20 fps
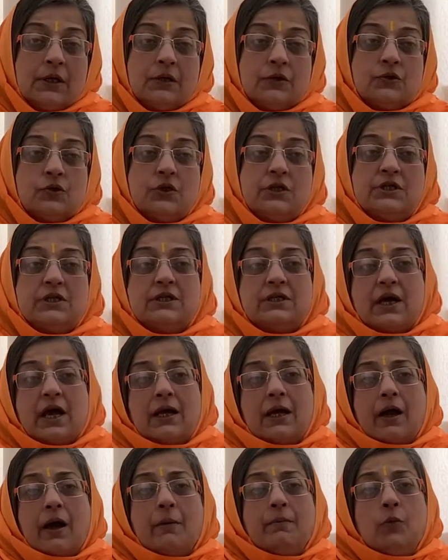So he says,
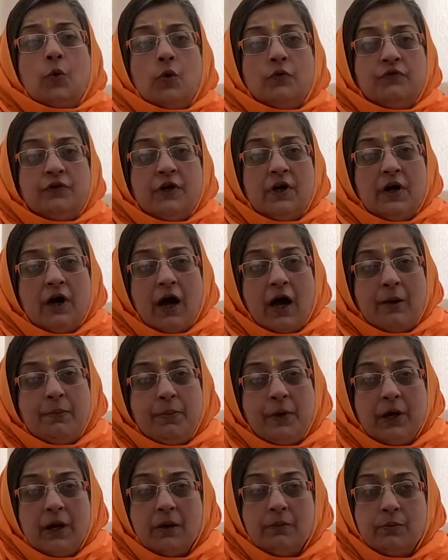I'll come over and
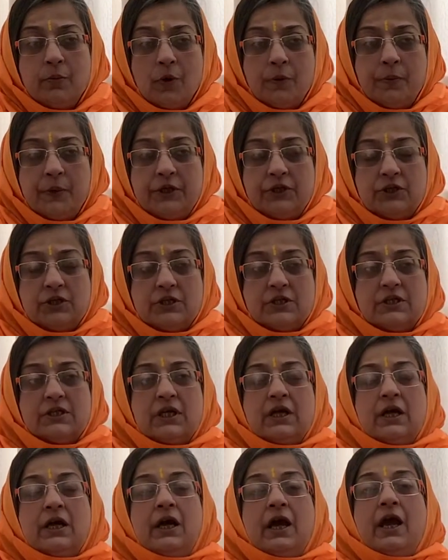pick up more pictures.
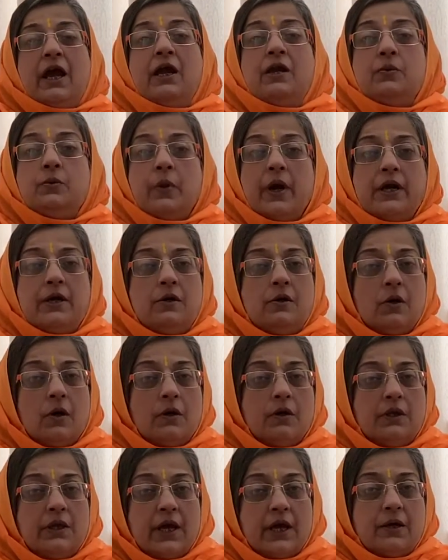It went
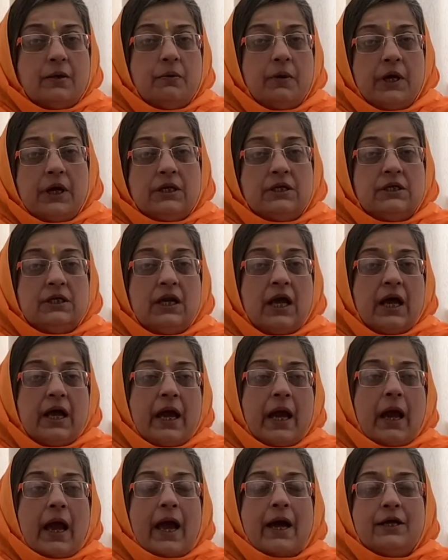on that way till
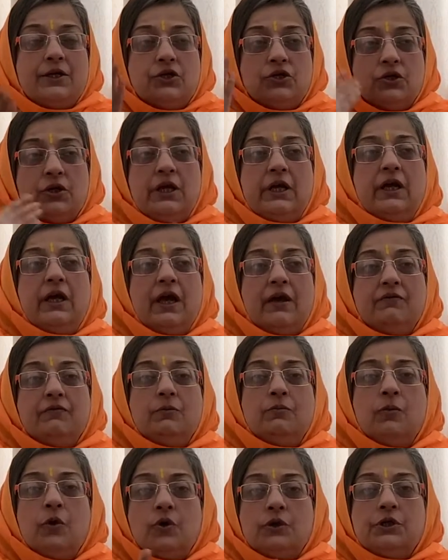I actually gave him
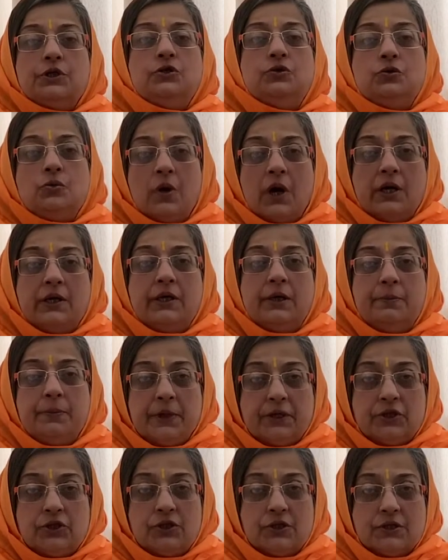more than 200
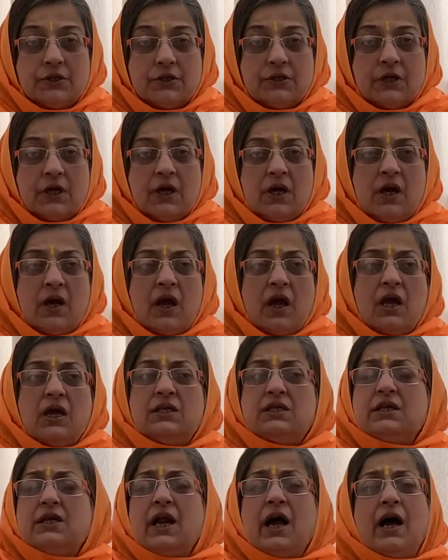pictures. He
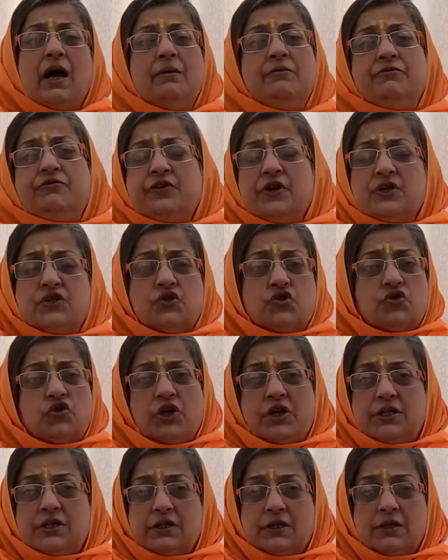said, I'm
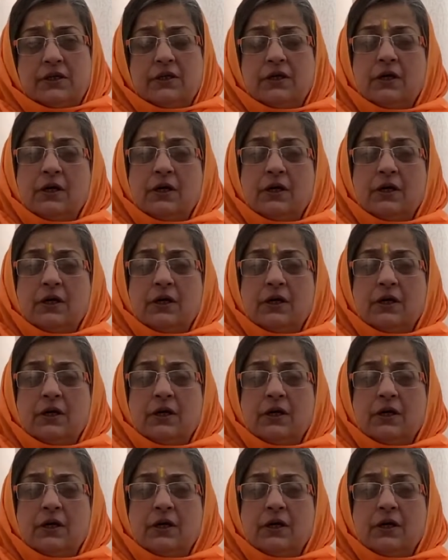frustrated.